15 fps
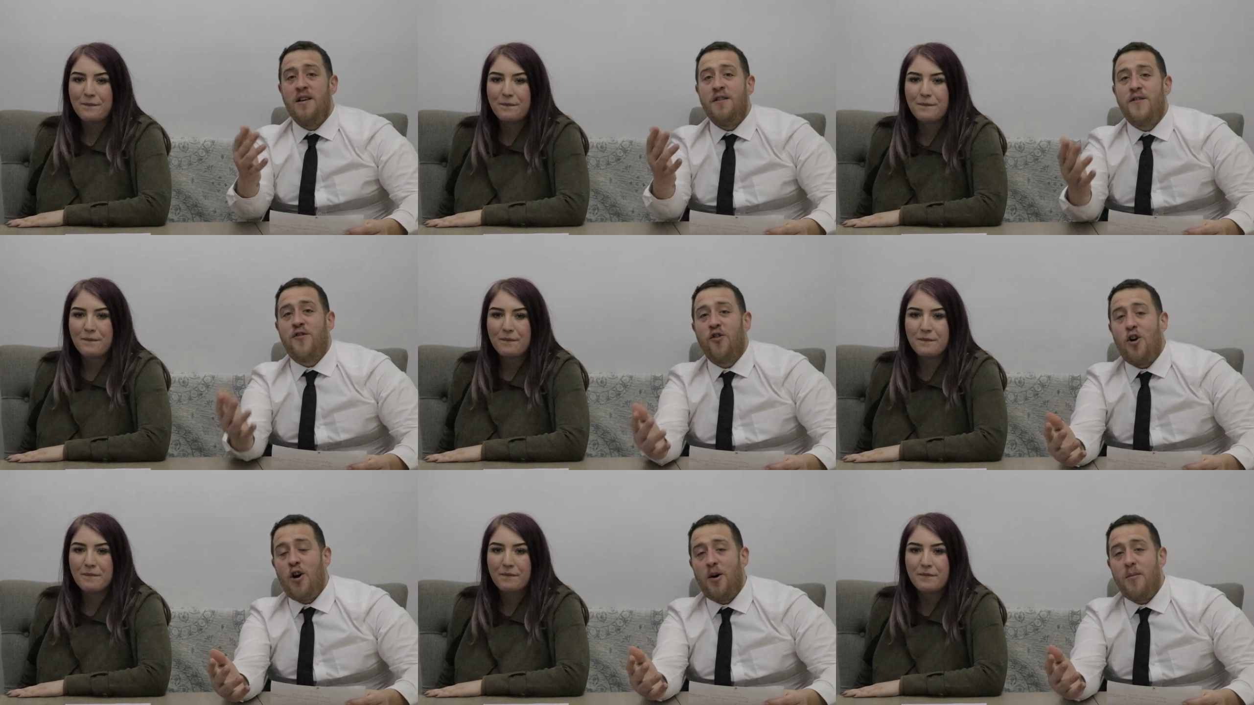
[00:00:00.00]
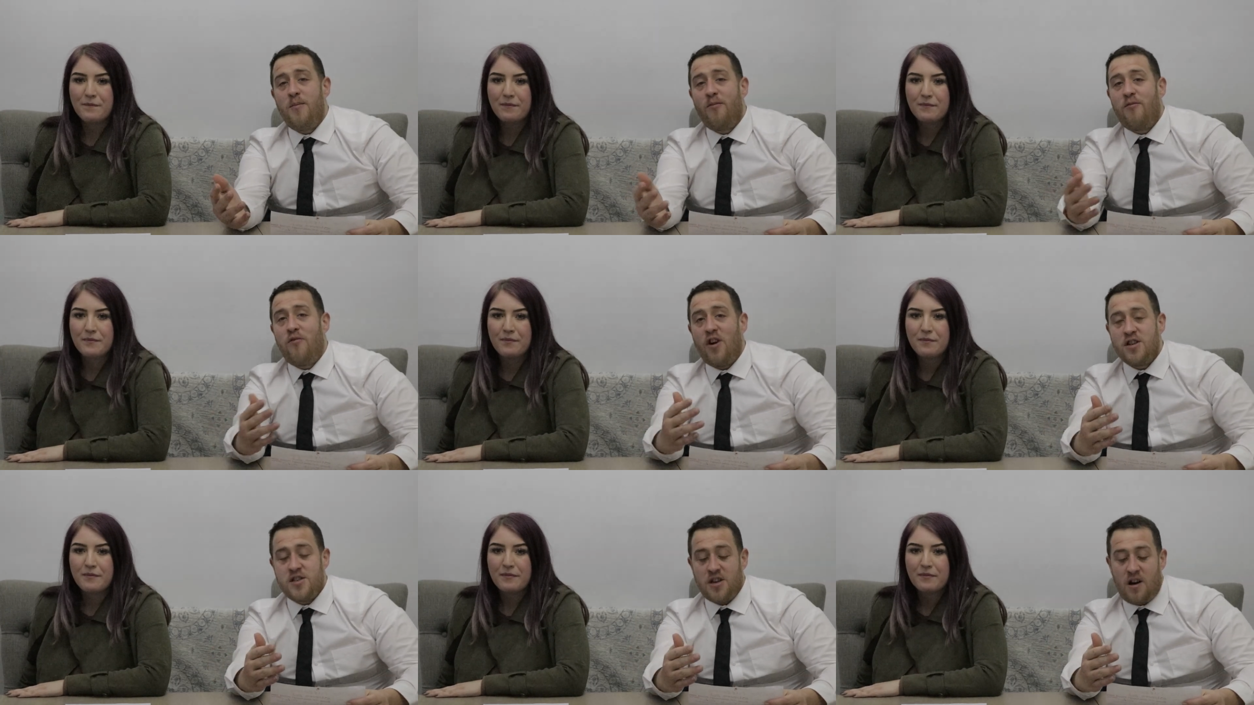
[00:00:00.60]
Speaker 1: from
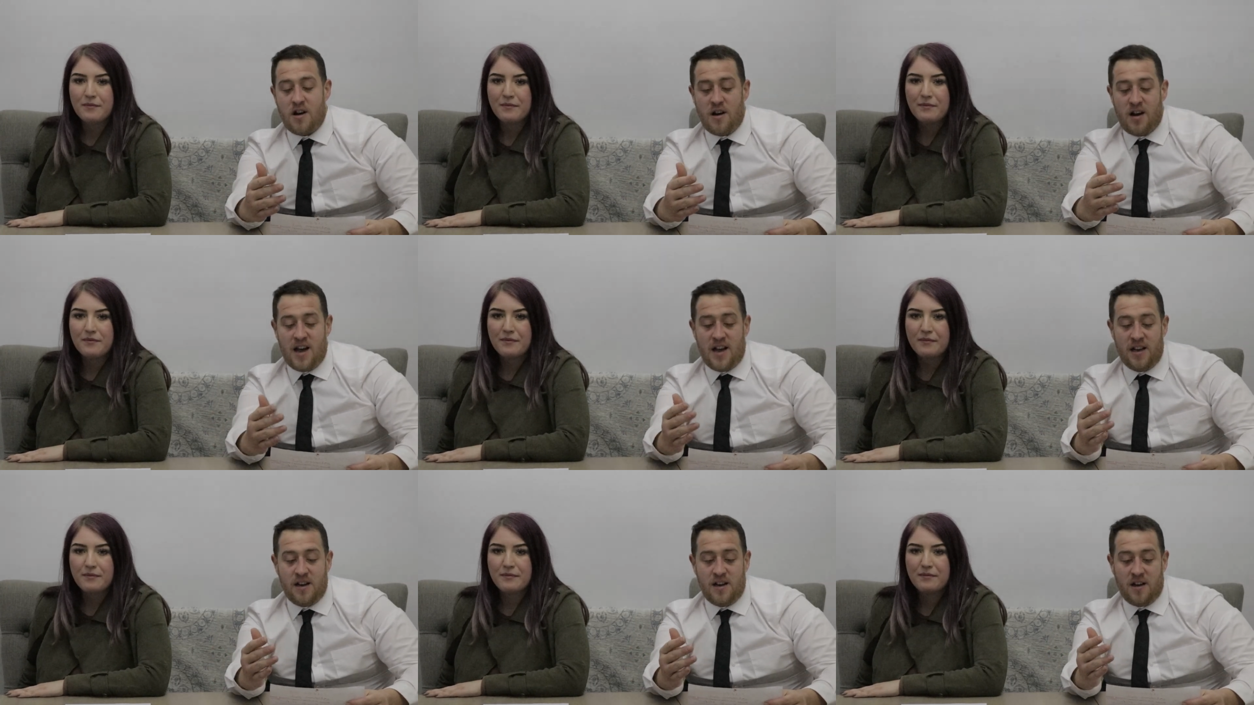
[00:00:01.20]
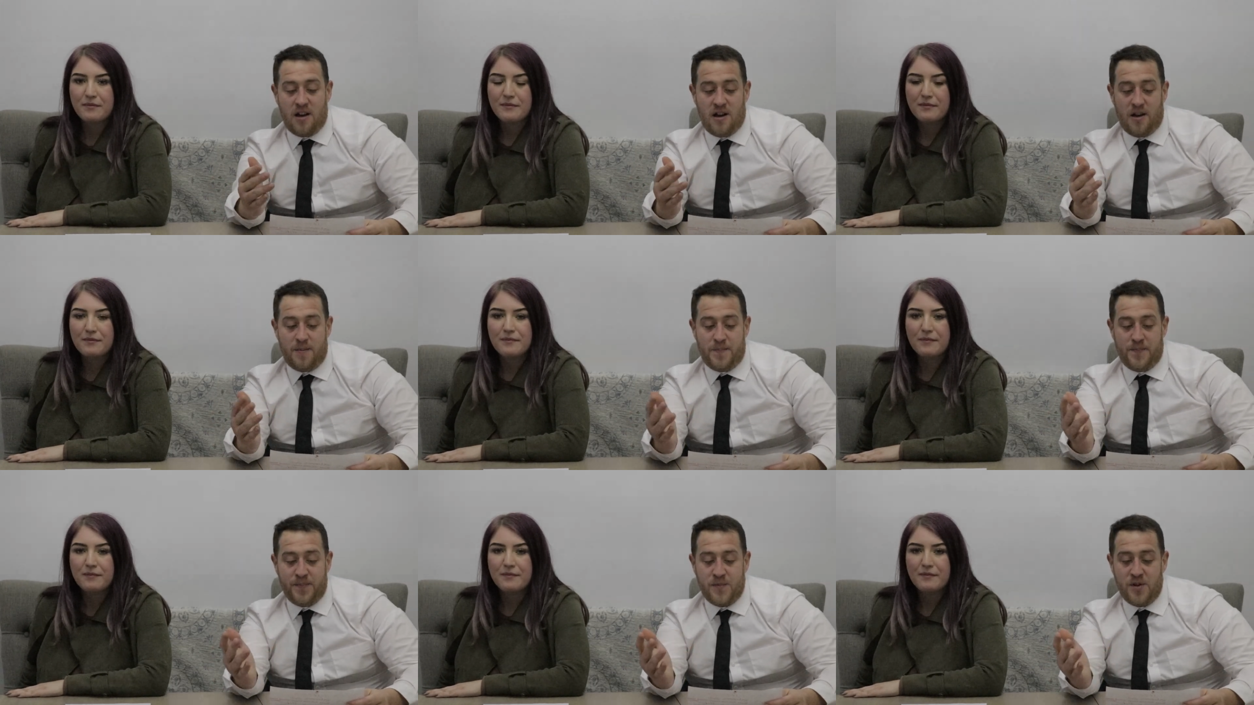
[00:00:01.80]
Russia and
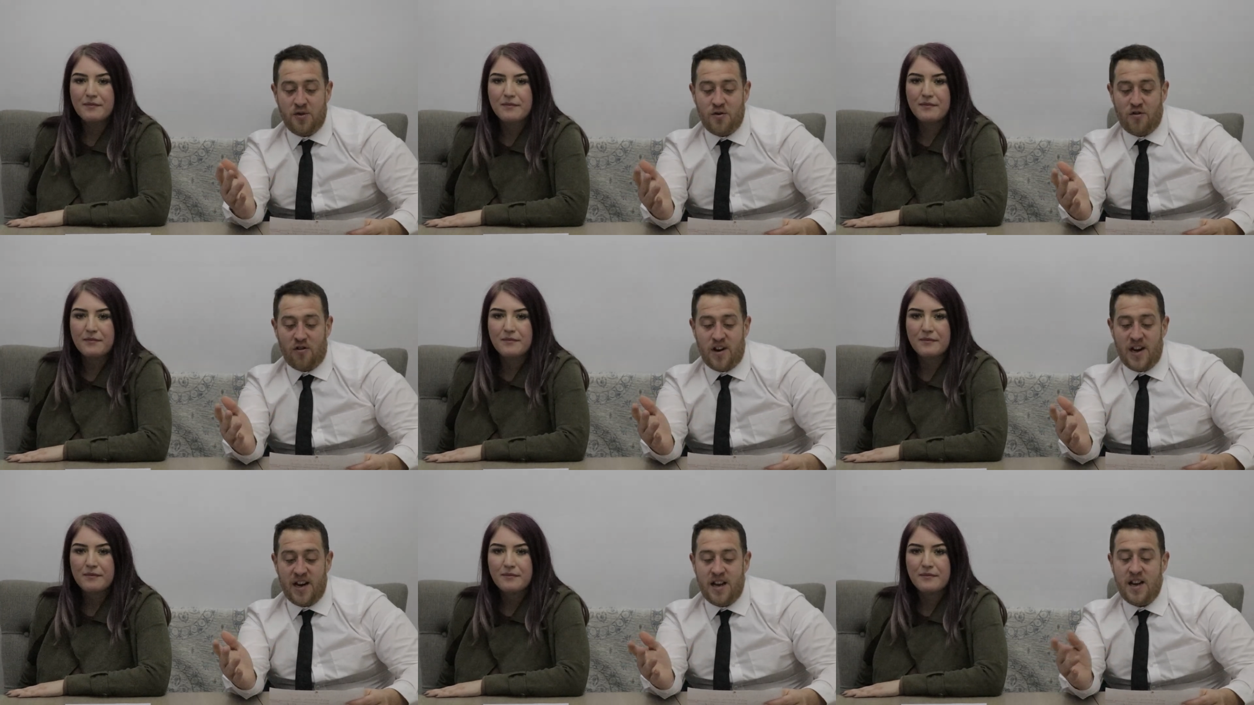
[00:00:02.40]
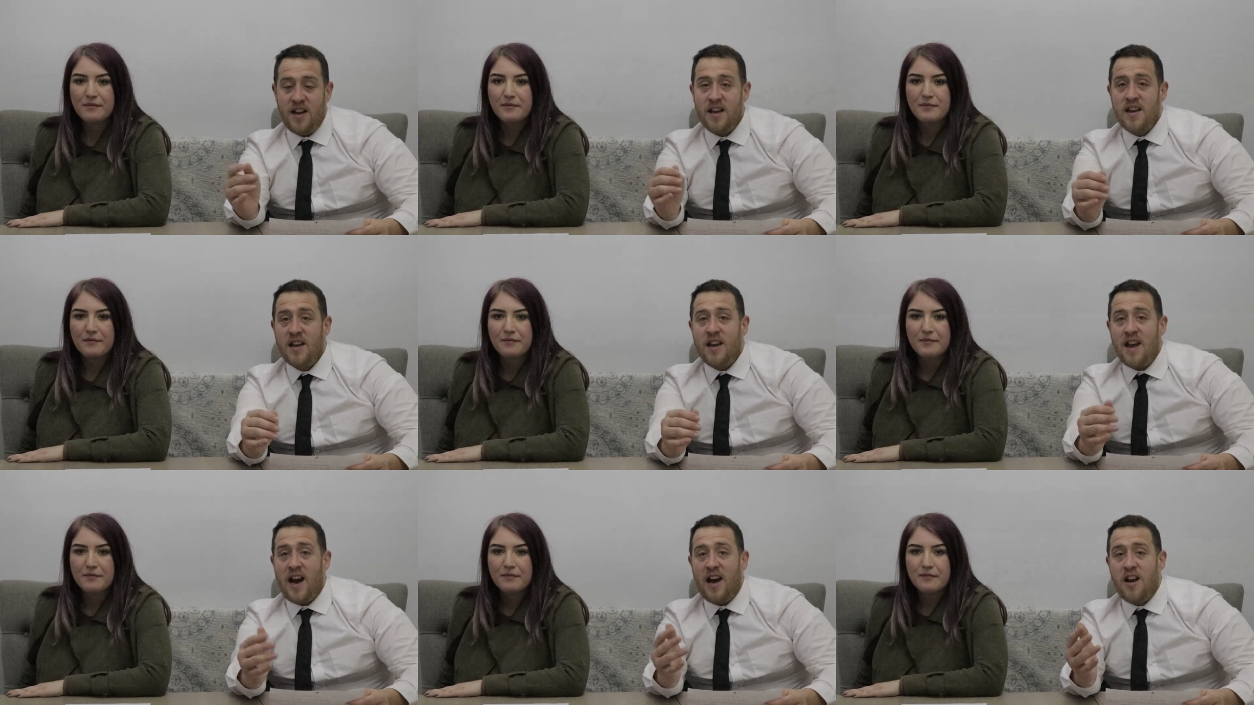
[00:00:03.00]
um, Ukraine.
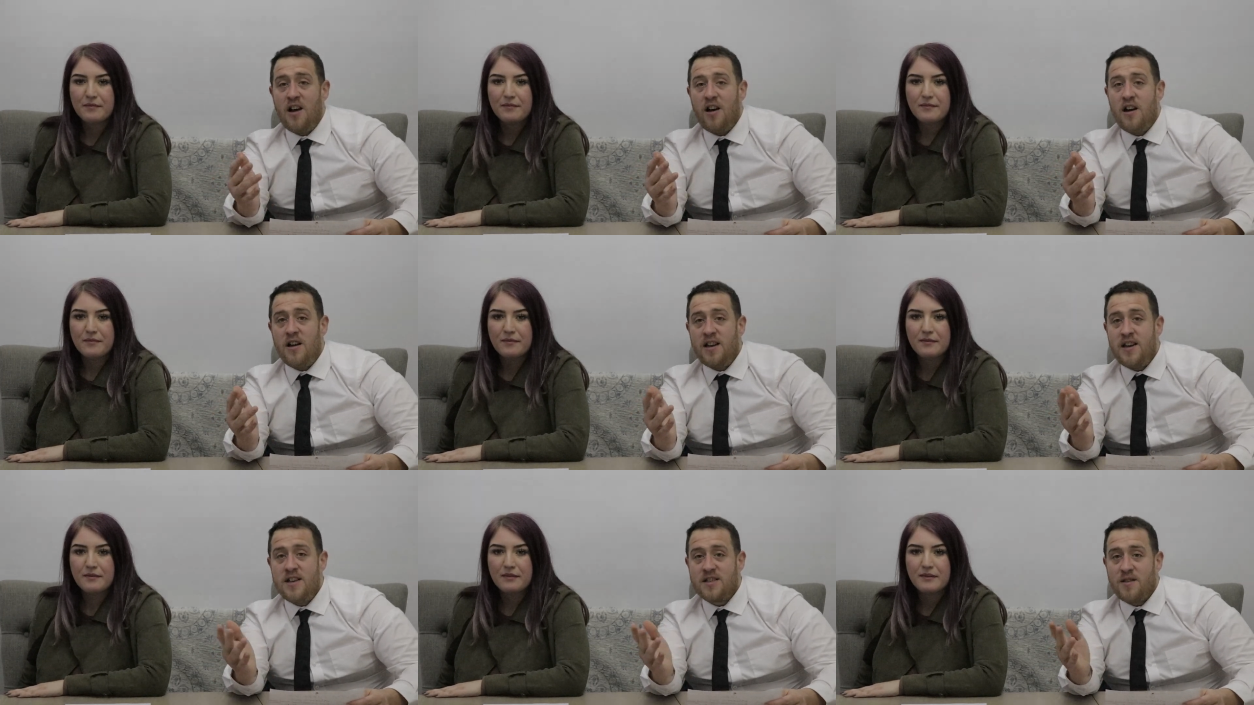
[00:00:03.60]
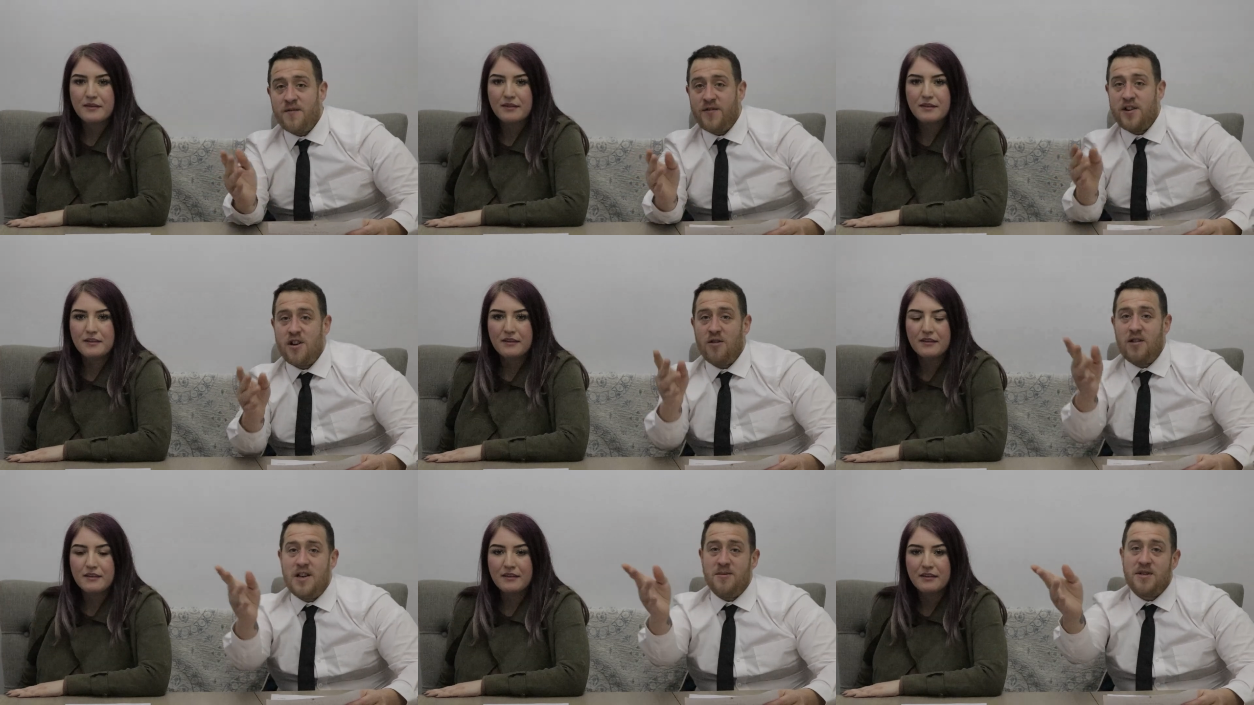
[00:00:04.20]
And uh, here's some
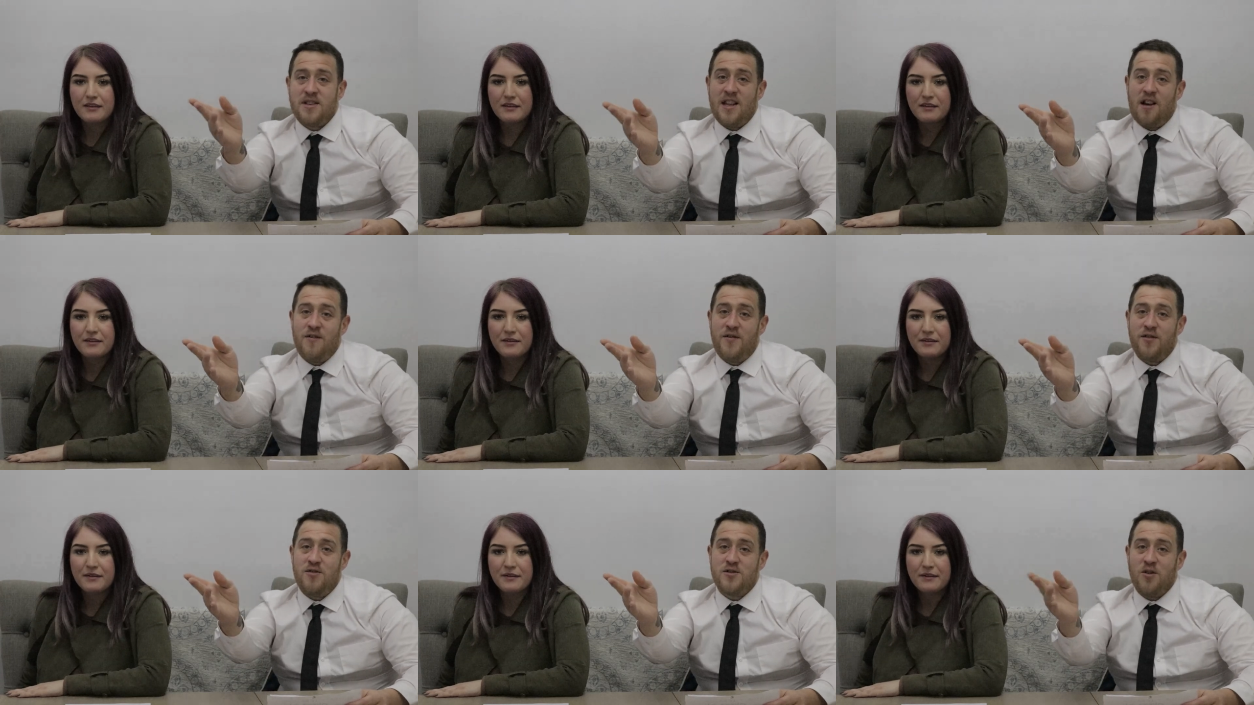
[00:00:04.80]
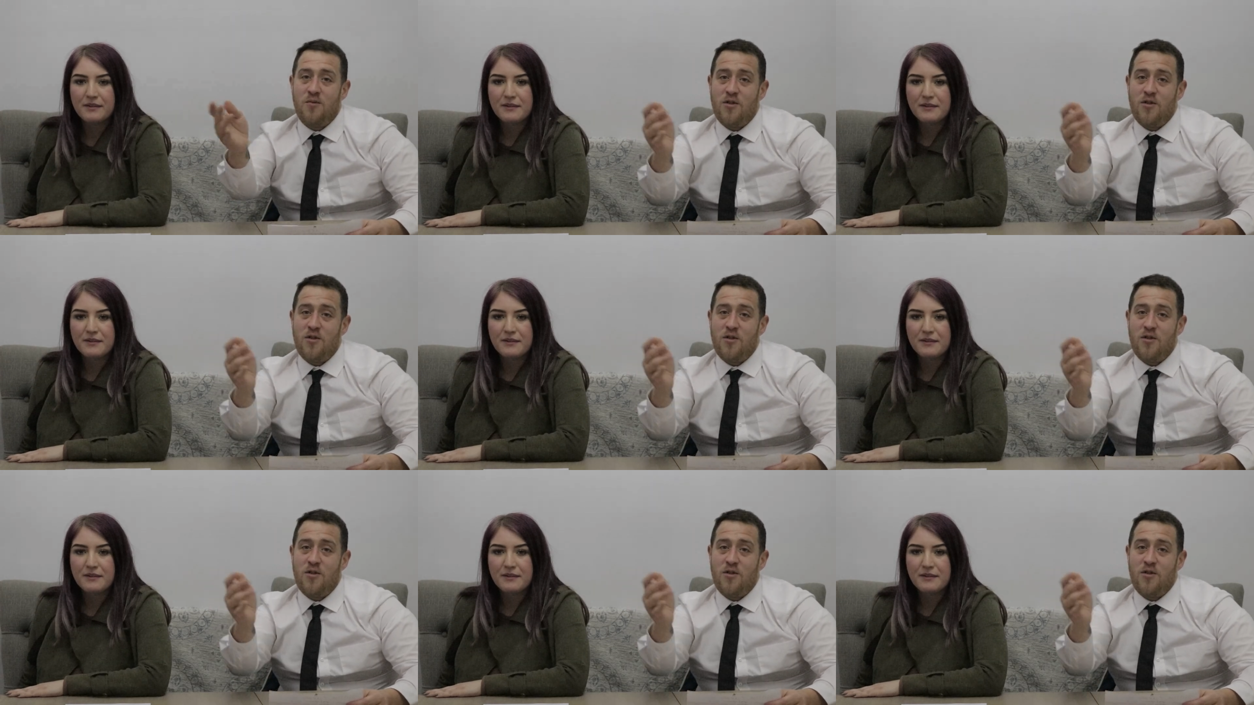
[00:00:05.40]
video clips now for you to